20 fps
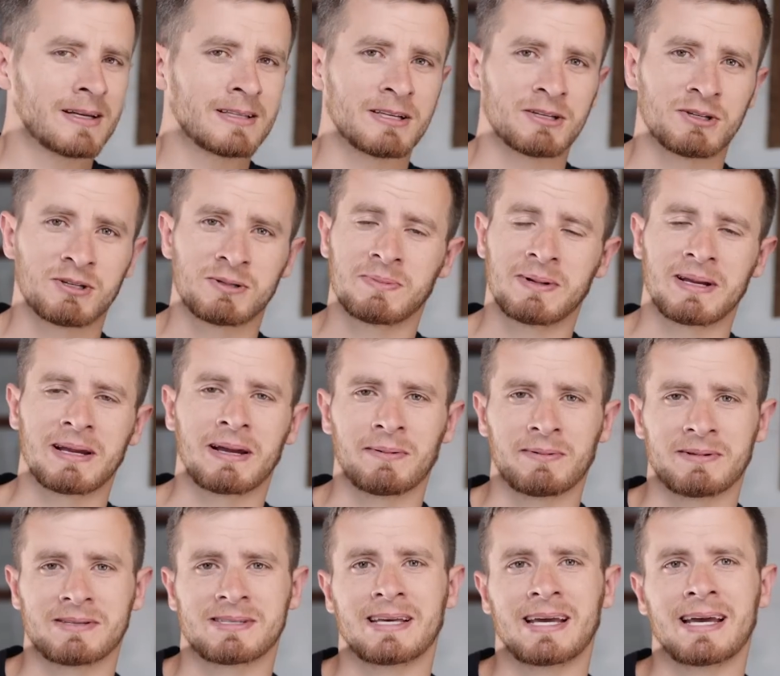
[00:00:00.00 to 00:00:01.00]
to just being
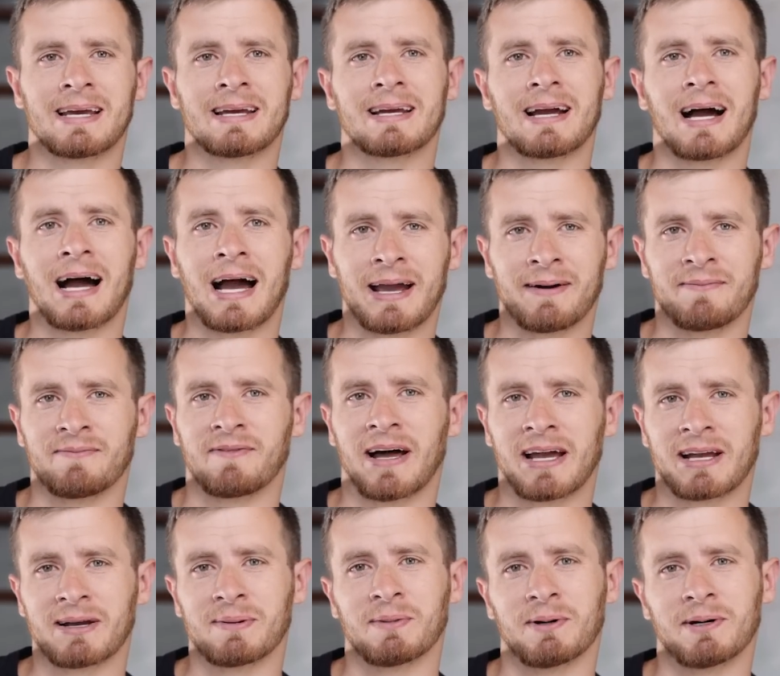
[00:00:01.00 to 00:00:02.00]
able to say, I am
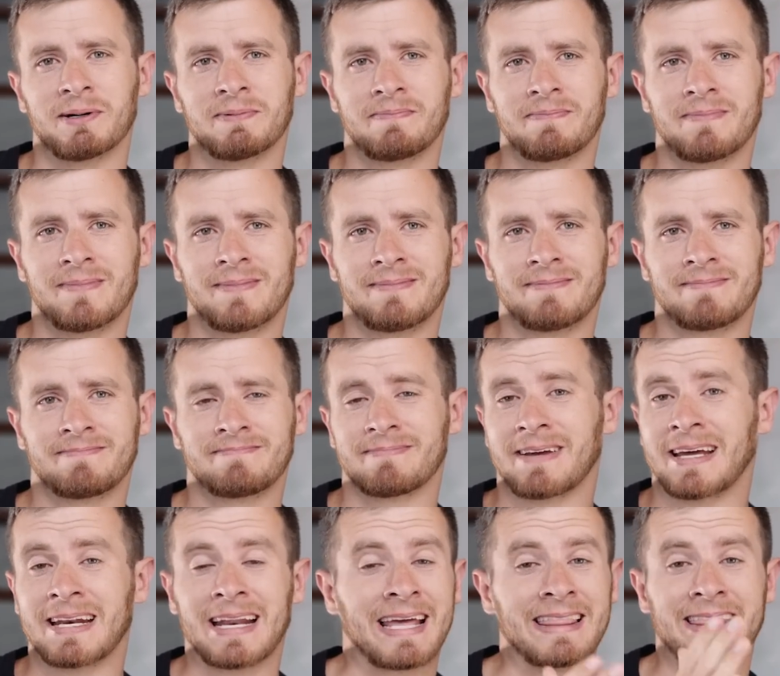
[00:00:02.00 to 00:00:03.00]
valuable,
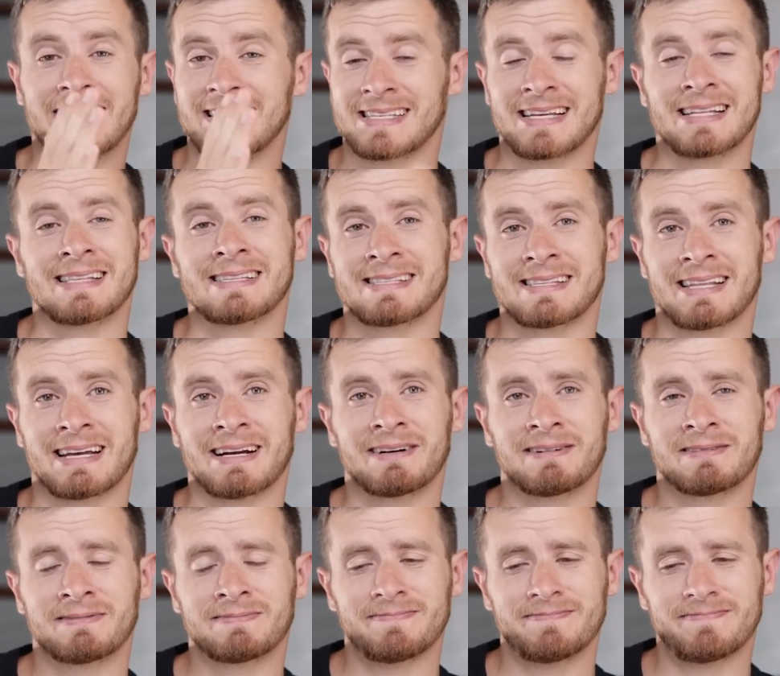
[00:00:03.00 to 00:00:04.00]
and in a sense there.